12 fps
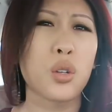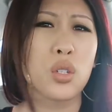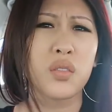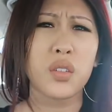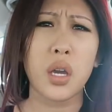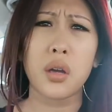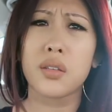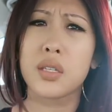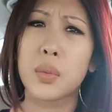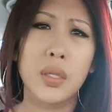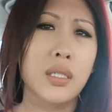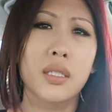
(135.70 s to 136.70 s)
I shouldn't have carried
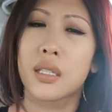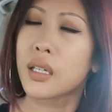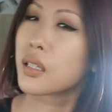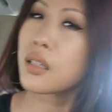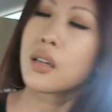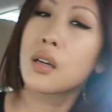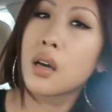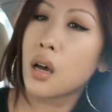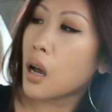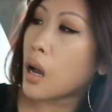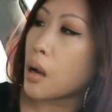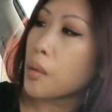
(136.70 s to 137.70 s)
this purse today.
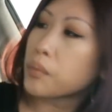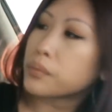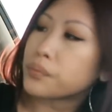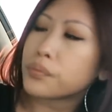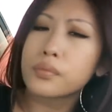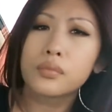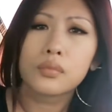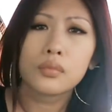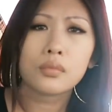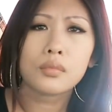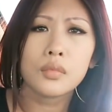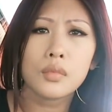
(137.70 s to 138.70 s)
Um,
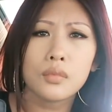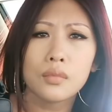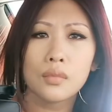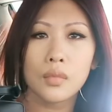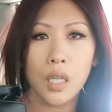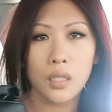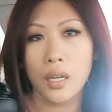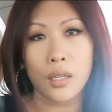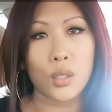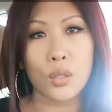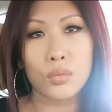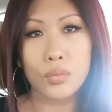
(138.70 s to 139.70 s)
I
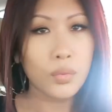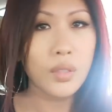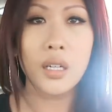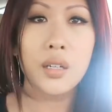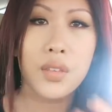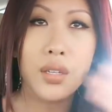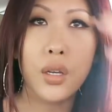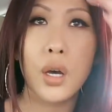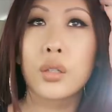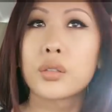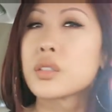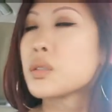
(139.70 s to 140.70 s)
know none of this
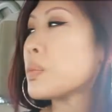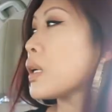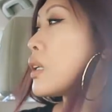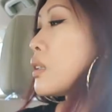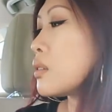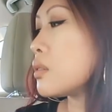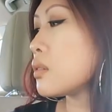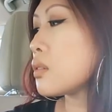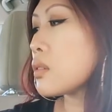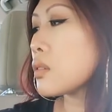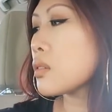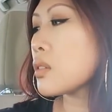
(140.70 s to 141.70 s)
goes, but
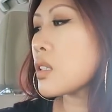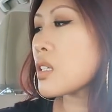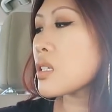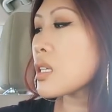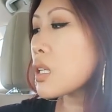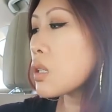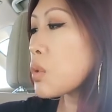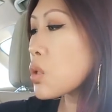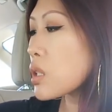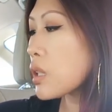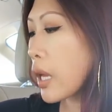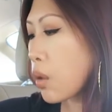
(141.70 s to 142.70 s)
this is like the
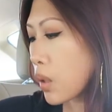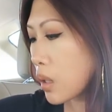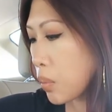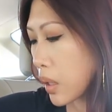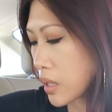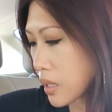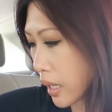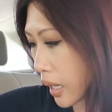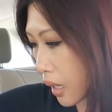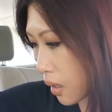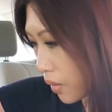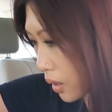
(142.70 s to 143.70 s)
most lightweight purse I
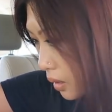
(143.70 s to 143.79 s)
have. I